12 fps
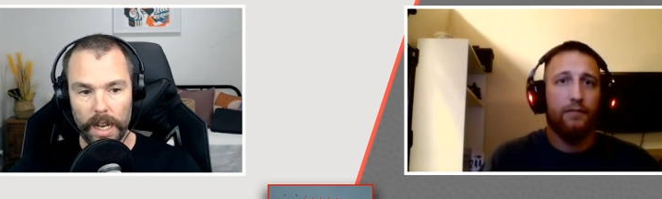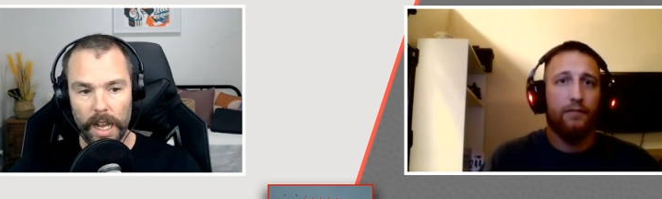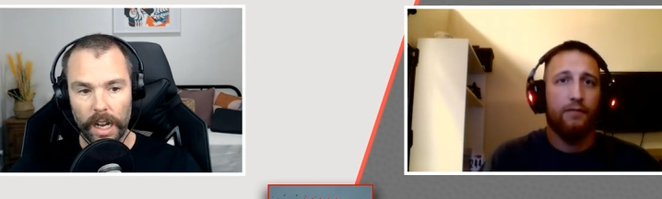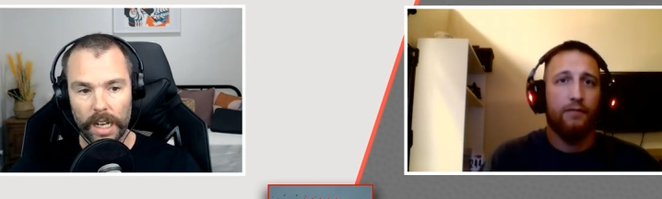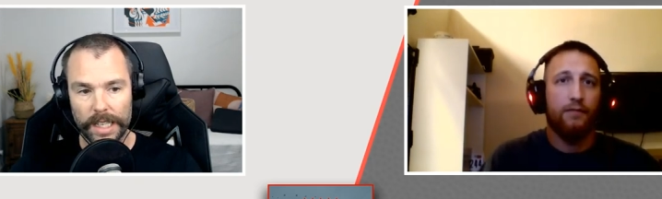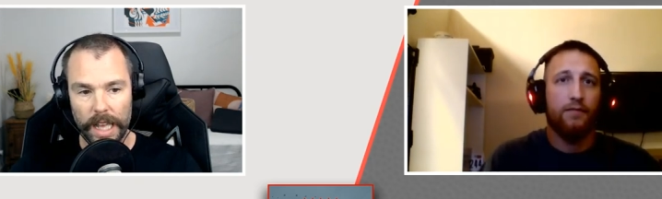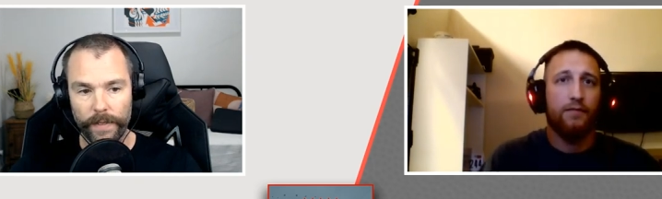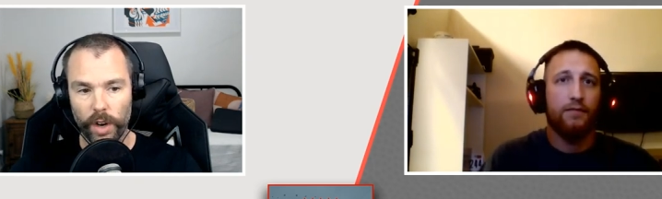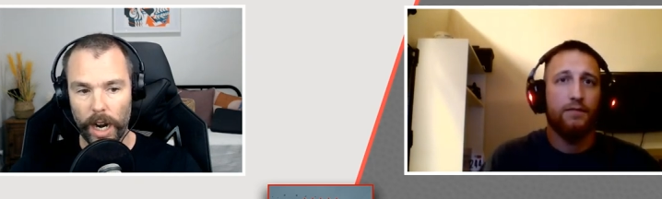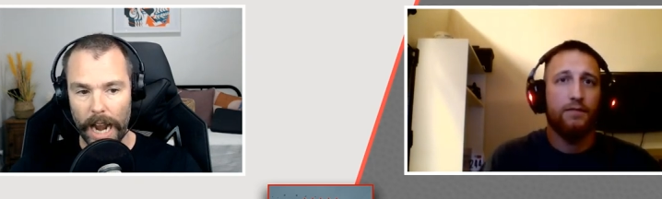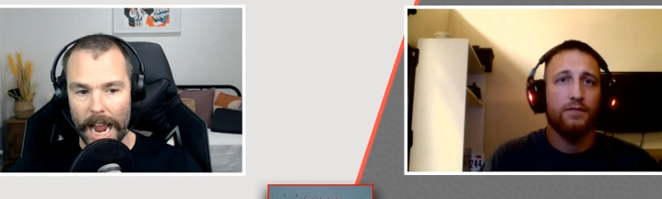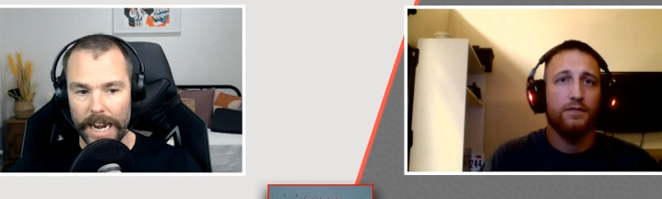Speaker 1: because they've
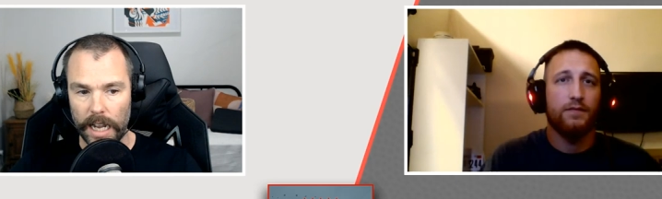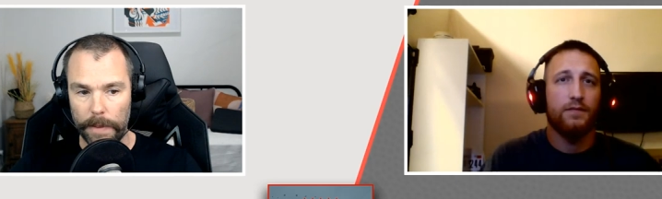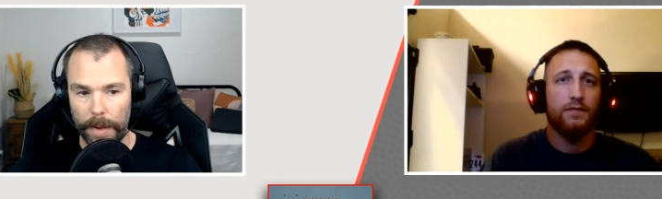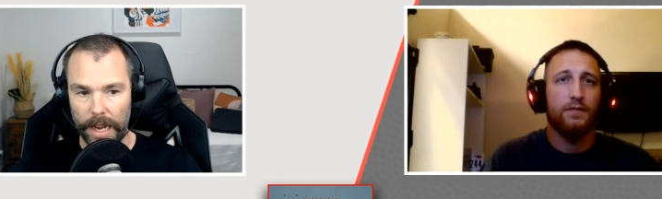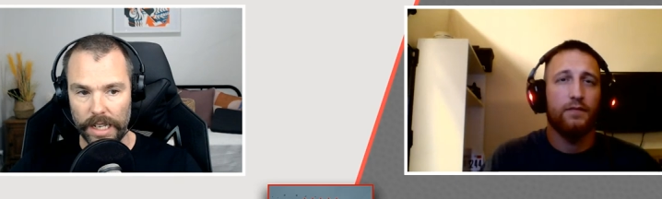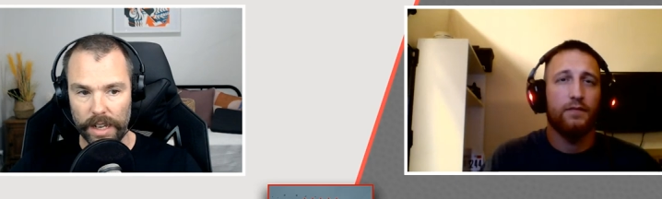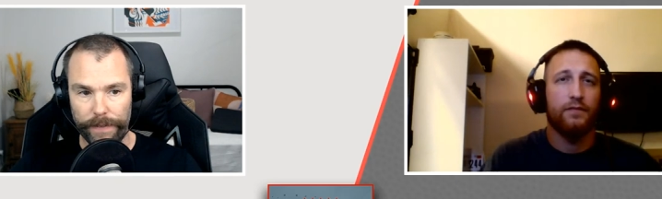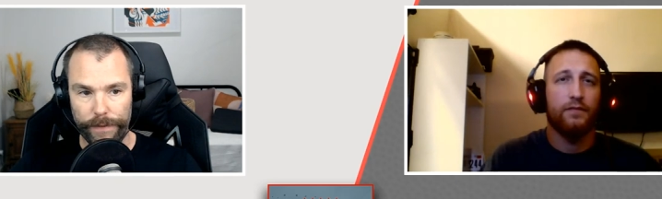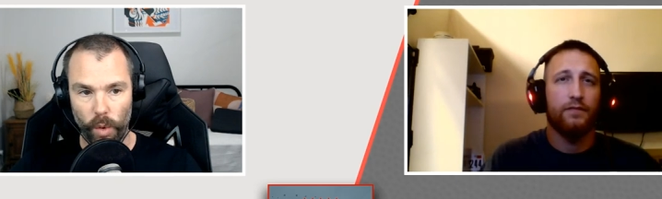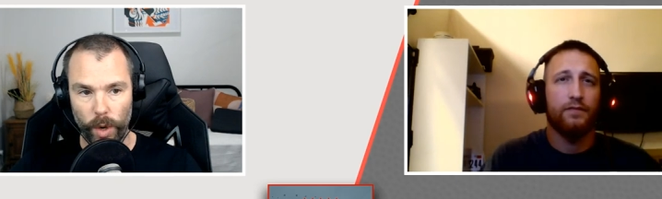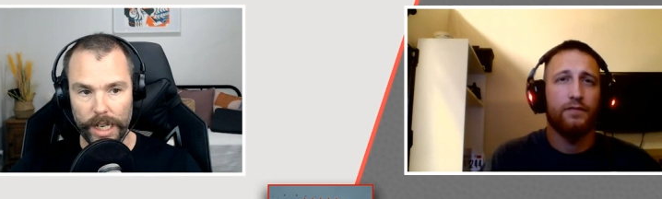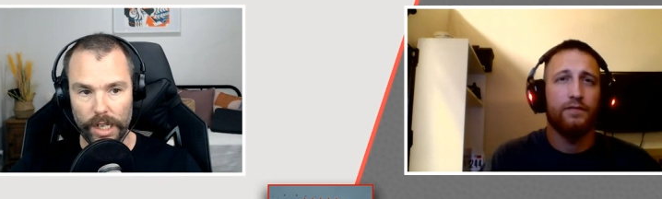got ADPs at
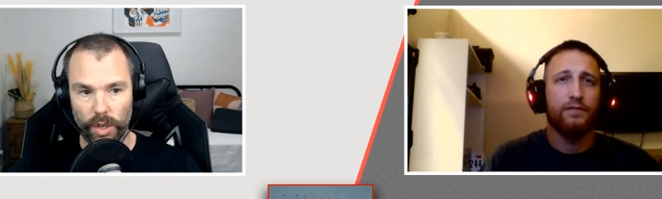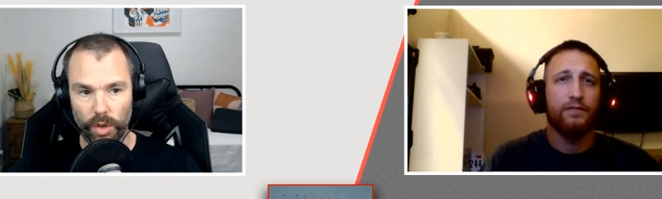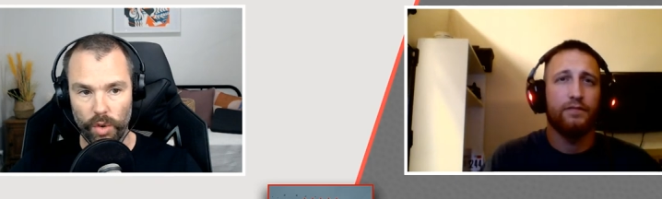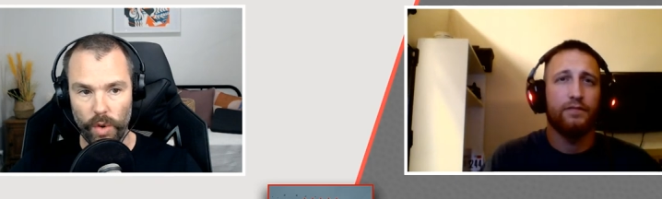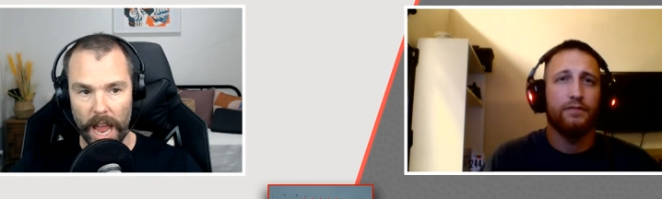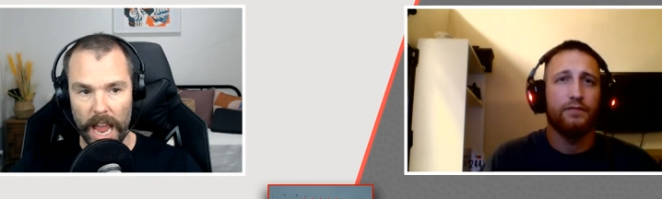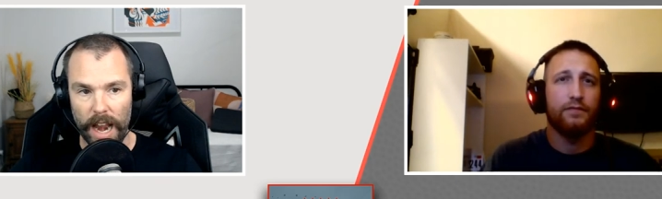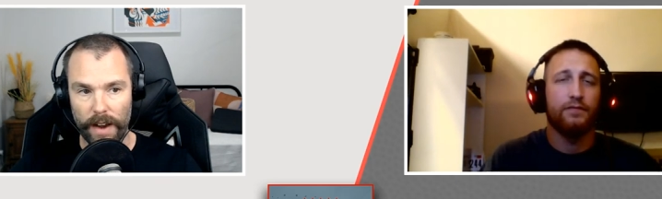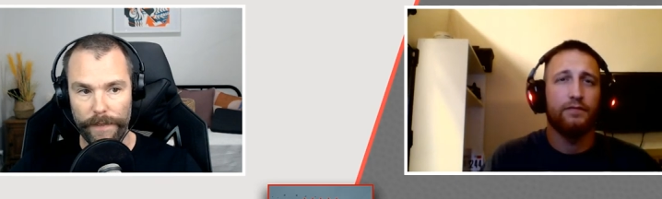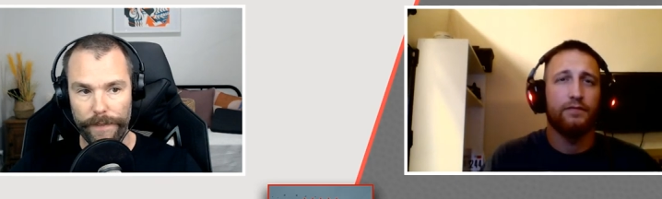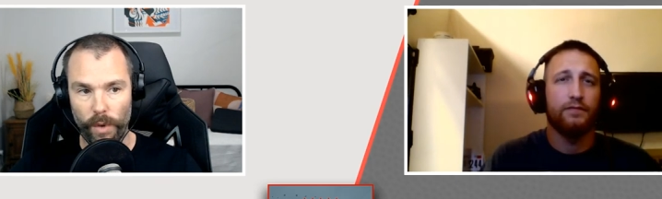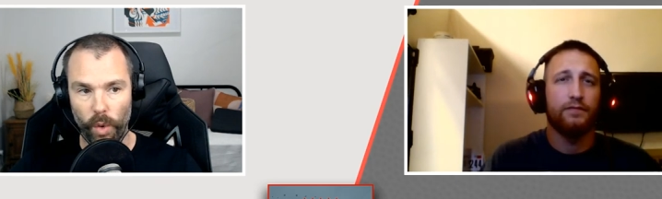42
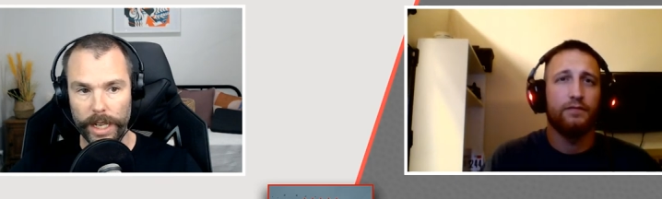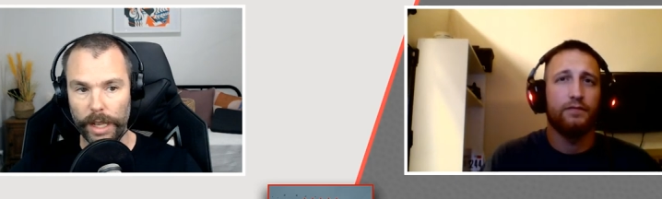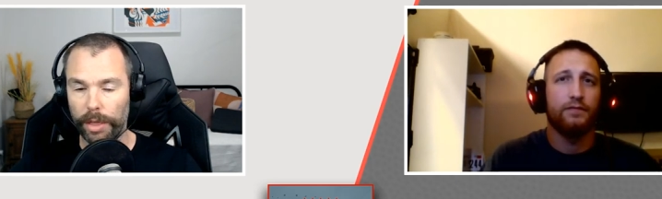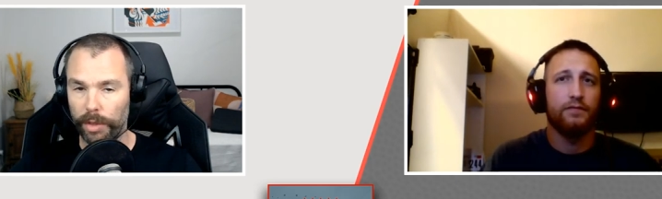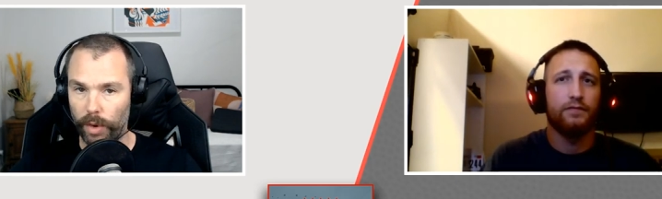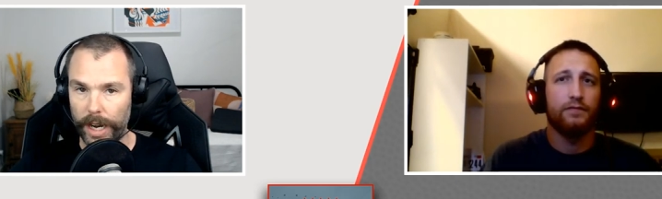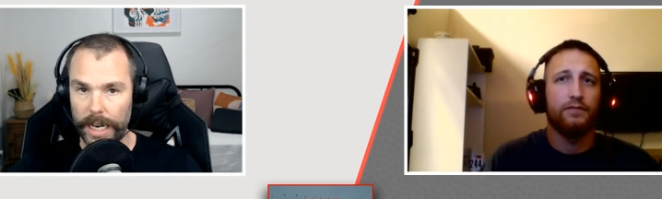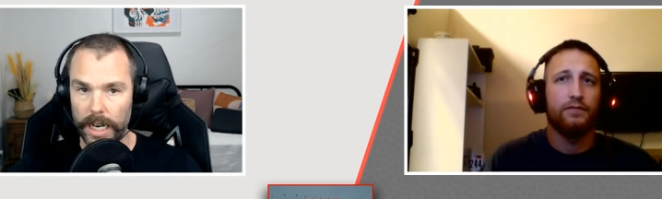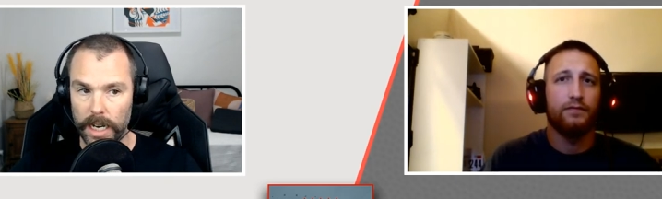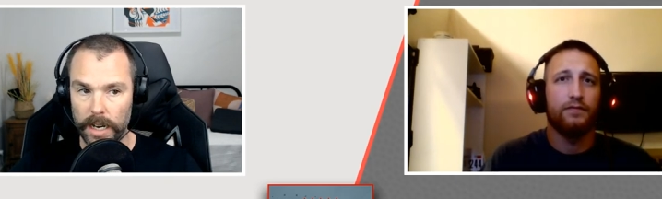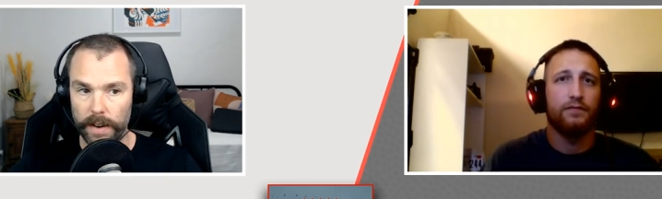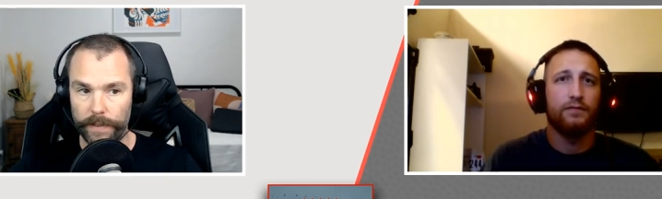and 43